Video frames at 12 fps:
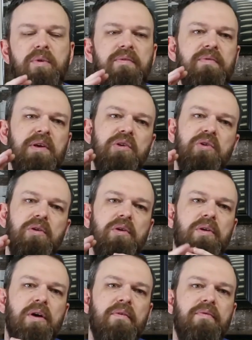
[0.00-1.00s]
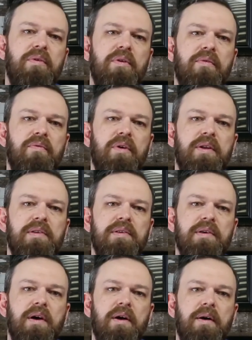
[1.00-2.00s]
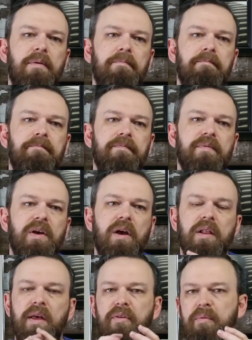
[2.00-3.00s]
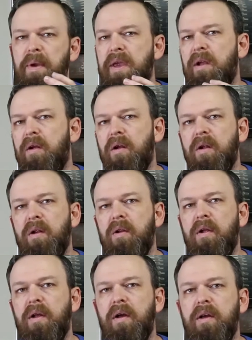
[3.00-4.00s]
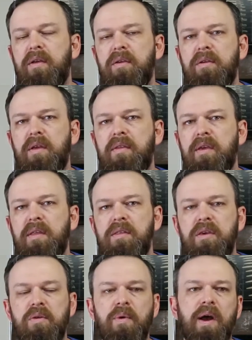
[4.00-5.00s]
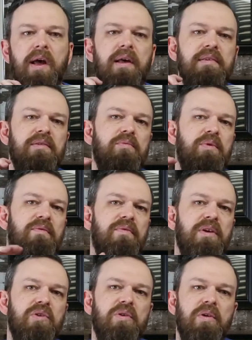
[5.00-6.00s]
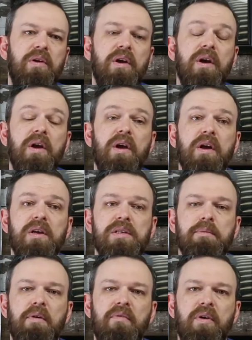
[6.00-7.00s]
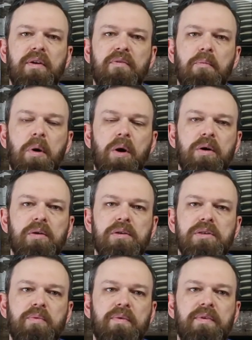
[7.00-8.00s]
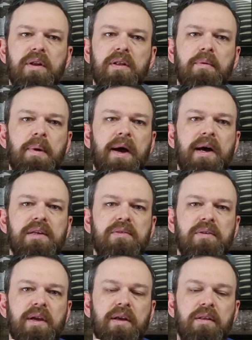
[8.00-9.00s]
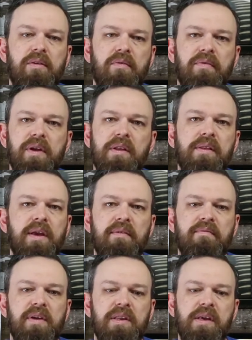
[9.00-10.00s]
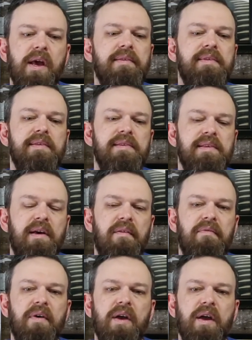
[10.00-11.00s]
We featured a few different, a leather maker in the US, and we featured some of our different partners that we've done in the past, like a little bit in vignettes and stuff,